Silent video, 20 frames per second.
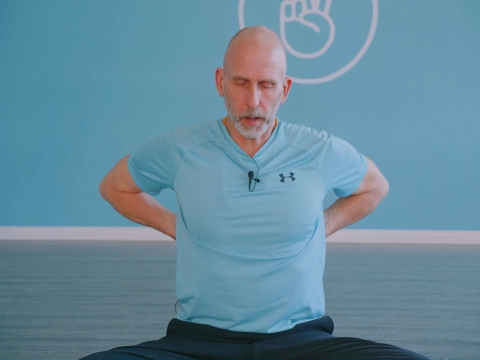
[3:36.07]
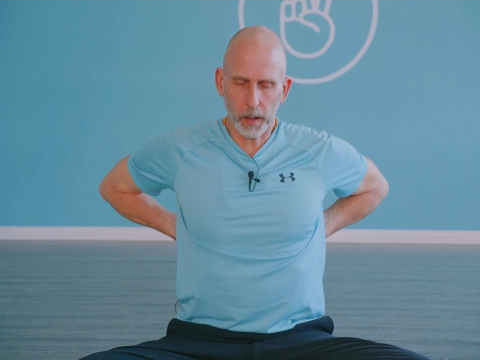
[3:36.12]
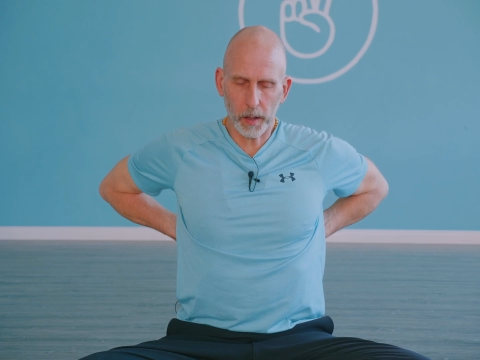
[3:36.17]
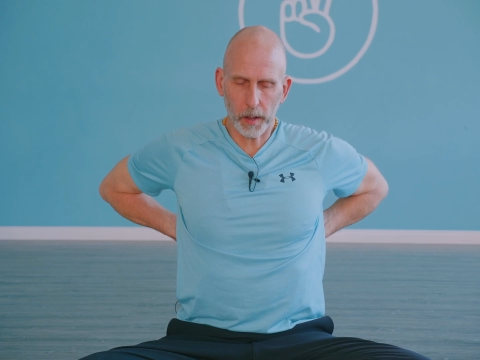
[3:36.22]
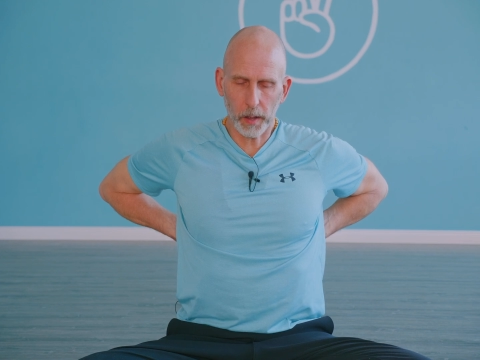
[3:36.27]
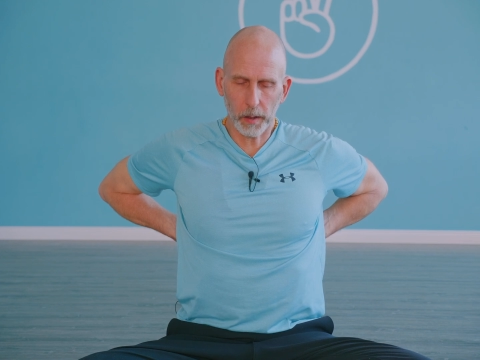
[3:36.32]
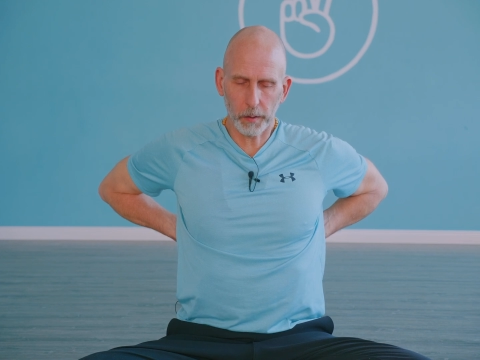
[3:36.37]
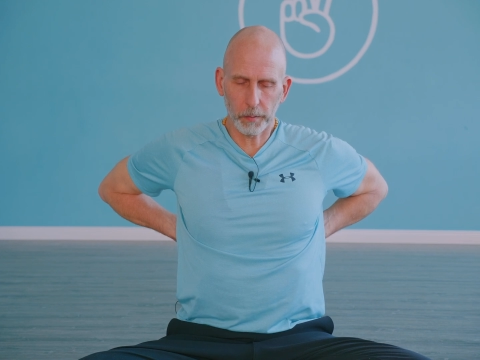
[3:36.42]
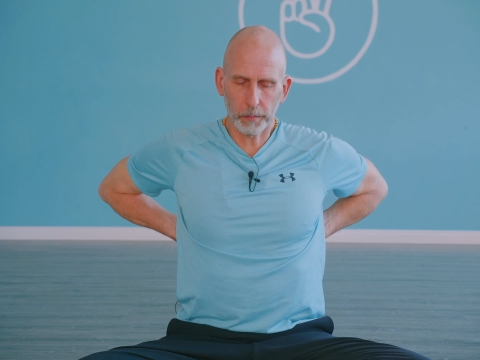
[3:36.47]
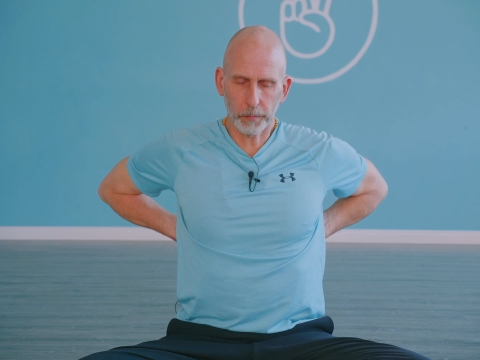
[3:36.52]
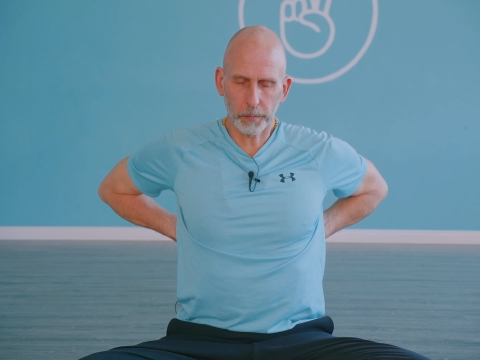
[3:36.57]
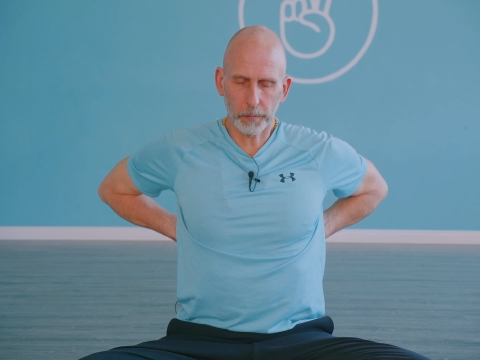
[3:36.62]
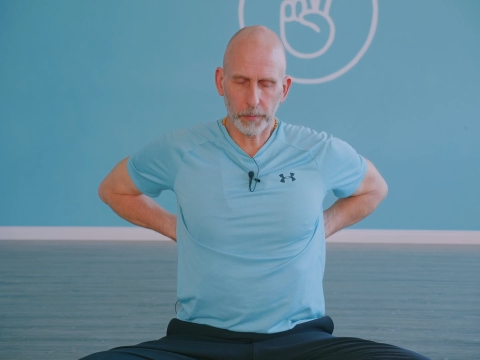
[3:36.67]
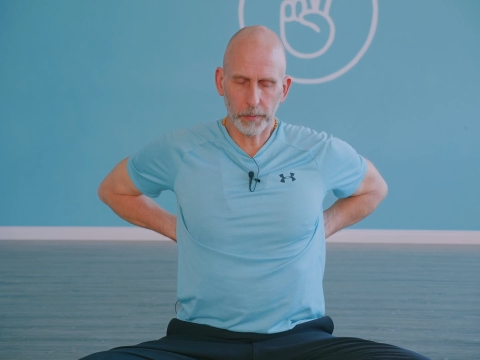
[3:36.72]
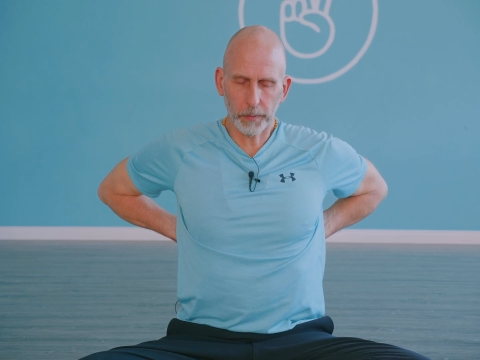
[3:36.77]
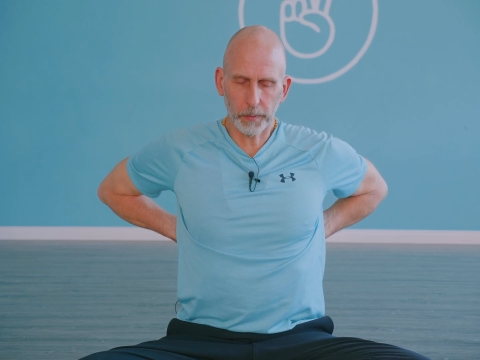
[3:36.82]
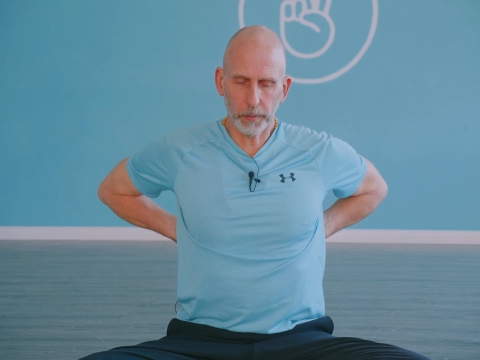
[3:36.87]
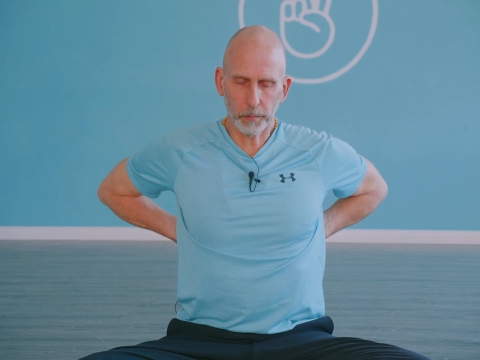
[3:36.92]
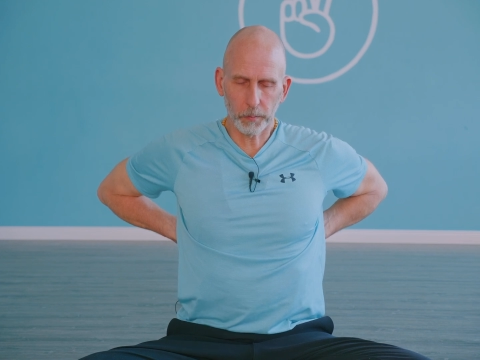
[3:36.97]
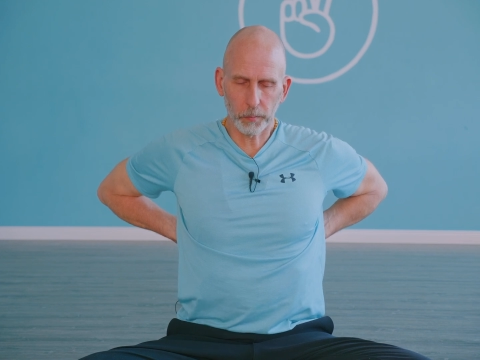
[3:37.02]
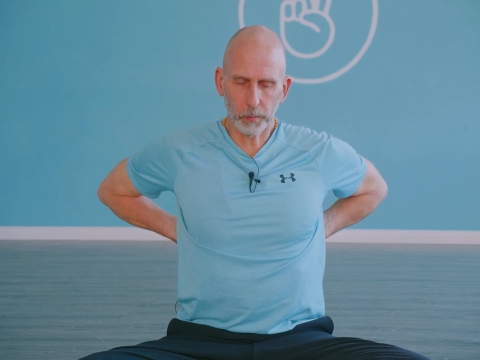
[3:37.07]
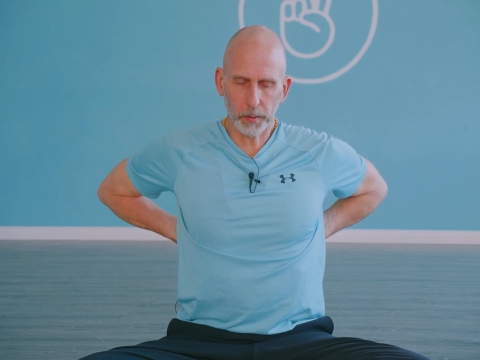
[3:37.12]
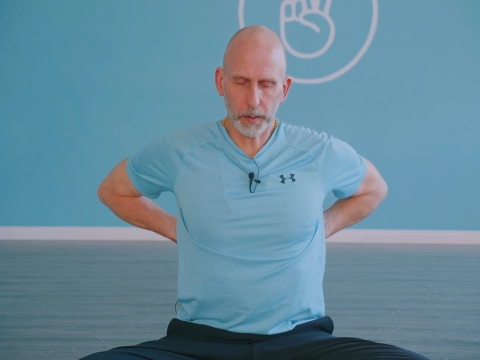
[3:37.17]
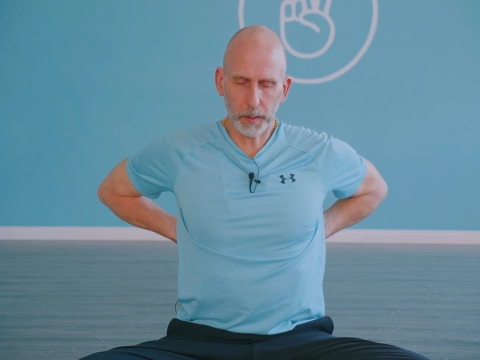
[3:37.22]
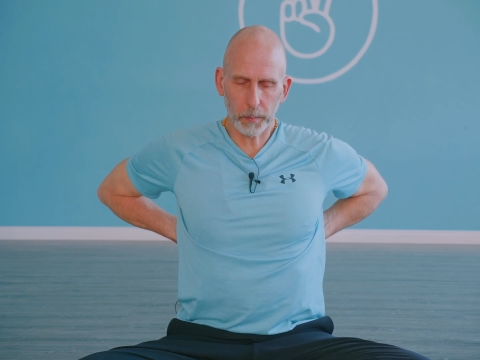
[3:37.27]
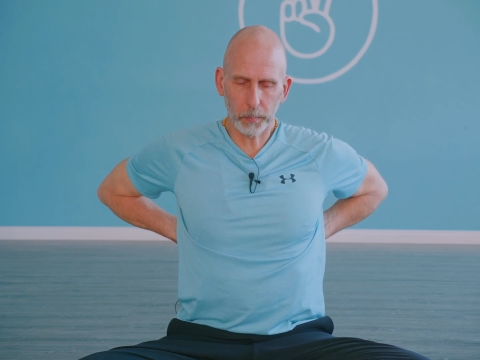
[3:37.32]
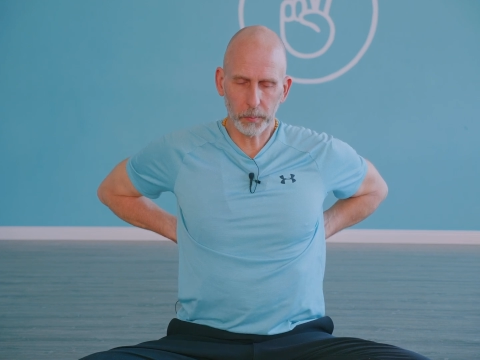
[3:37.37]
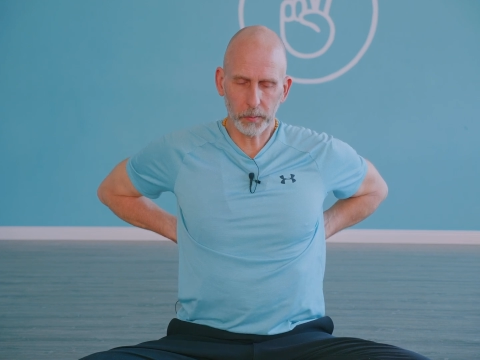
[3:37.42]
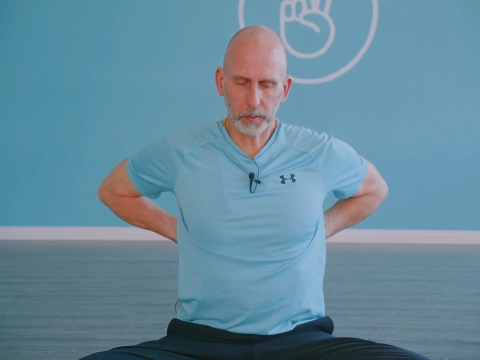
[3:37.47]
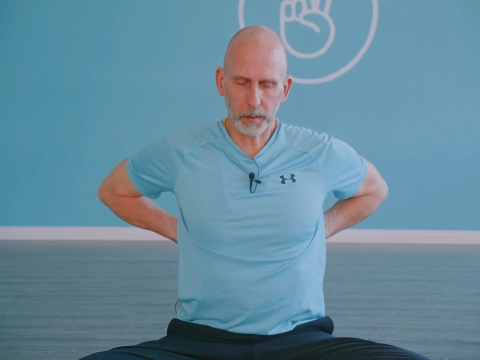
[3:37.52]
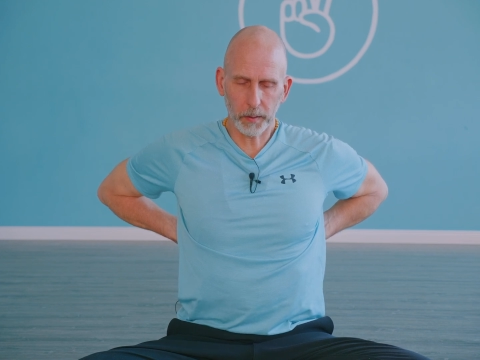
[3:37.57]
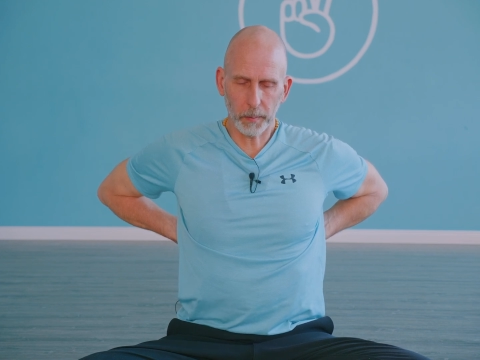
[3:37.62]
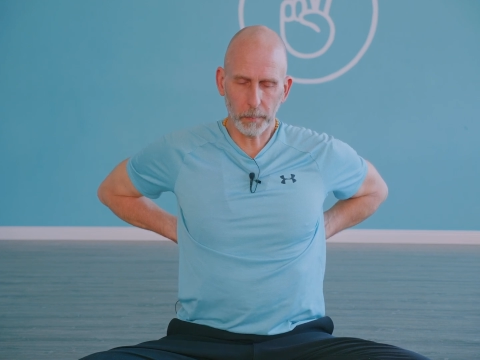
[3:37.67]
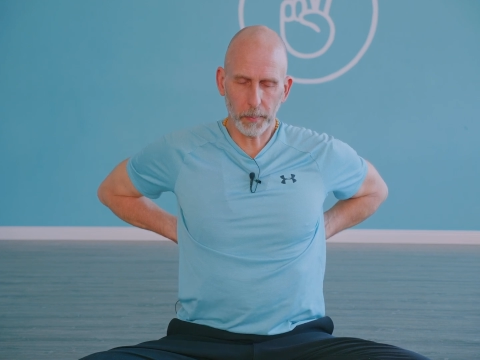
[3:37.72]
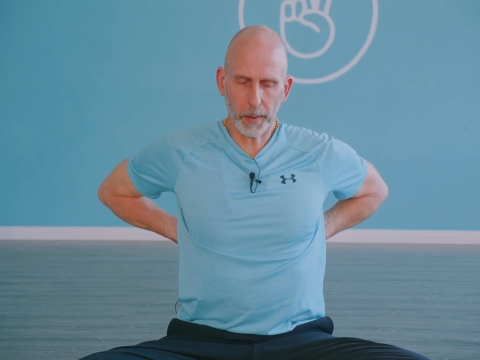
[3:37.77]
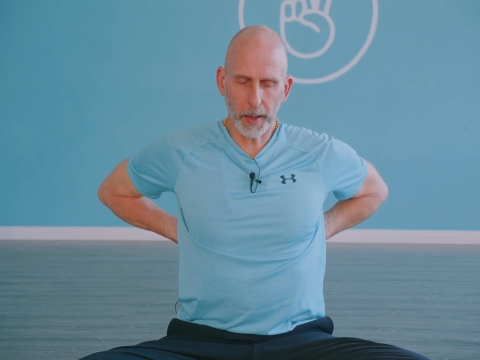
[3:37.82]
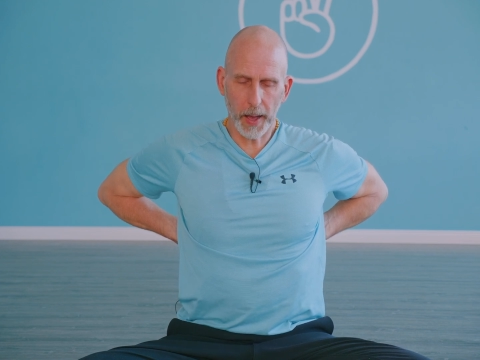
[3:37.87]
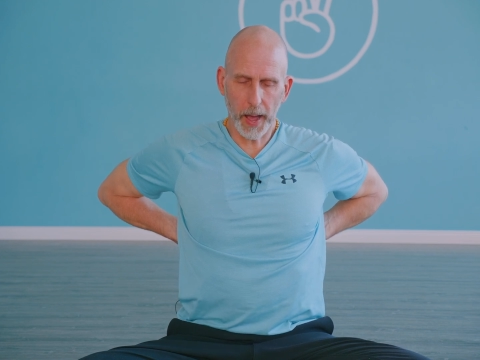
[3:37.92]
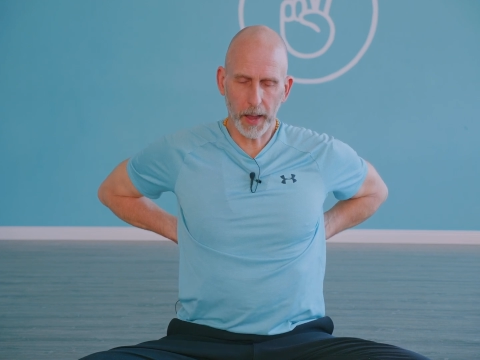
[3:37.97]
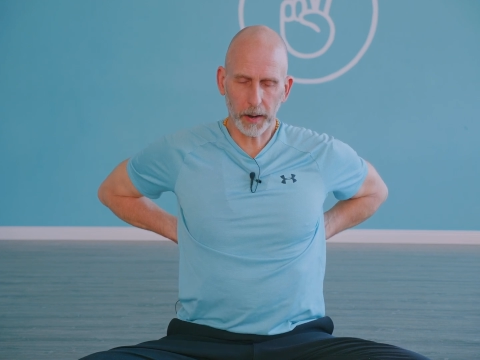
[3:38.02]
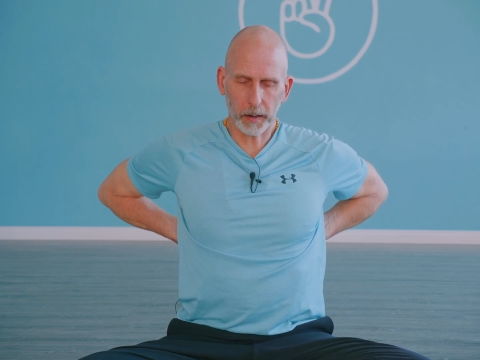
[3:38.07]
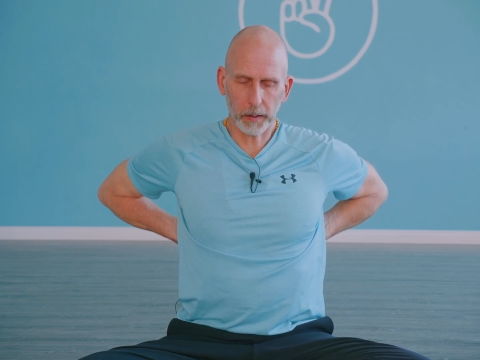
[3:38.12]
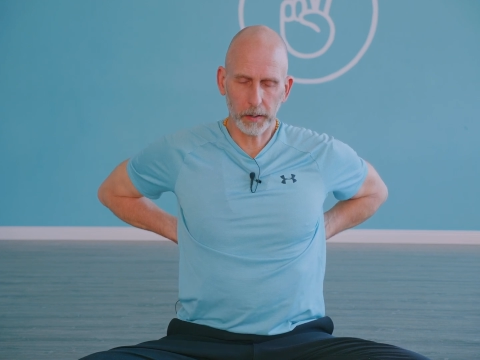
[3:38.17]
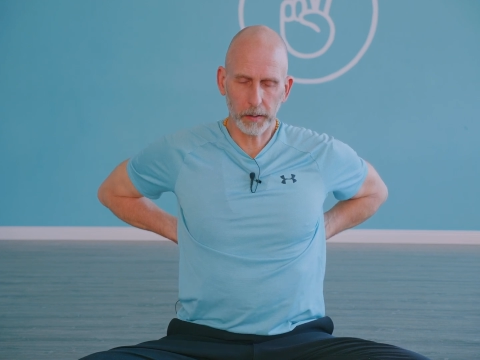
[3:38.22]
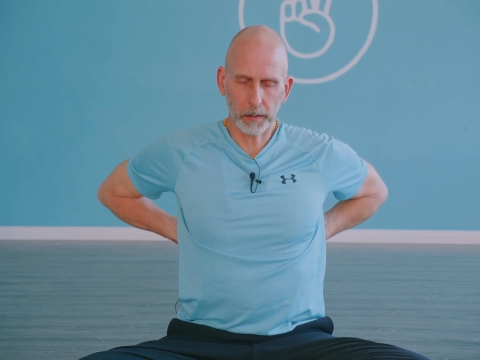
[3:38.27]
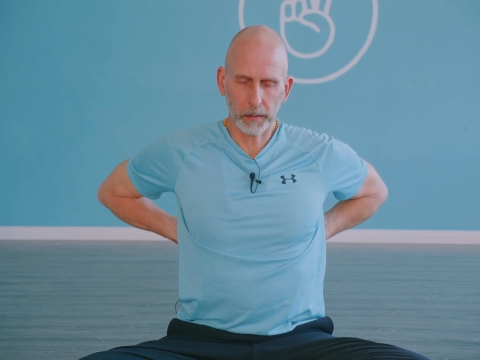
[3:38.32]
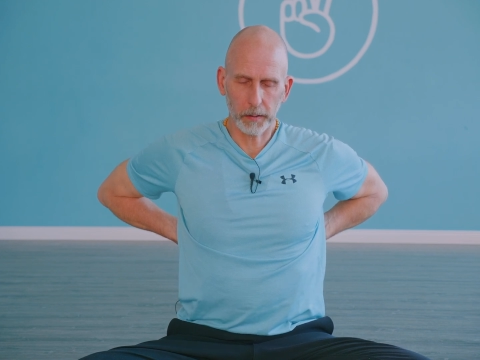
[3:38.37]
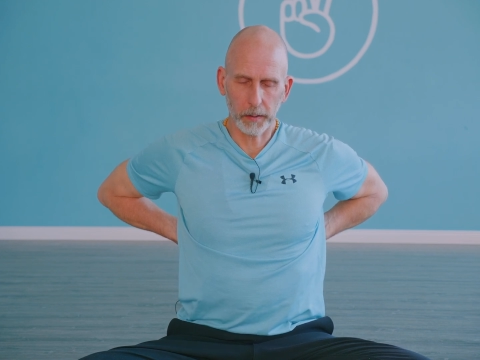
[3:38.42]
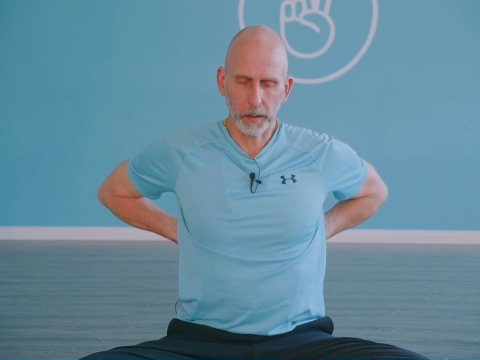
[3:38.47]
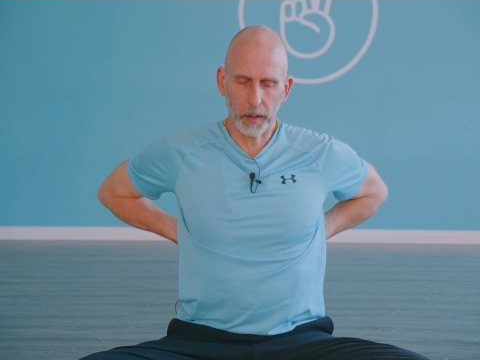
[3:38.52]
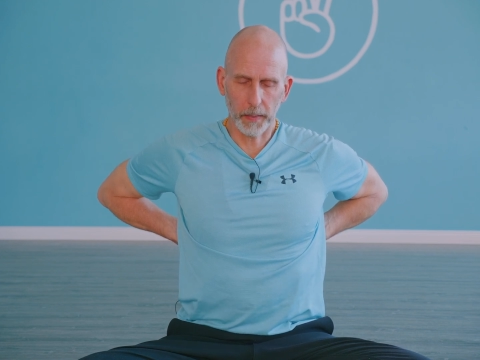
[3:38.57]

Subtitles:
of the ribs in the back.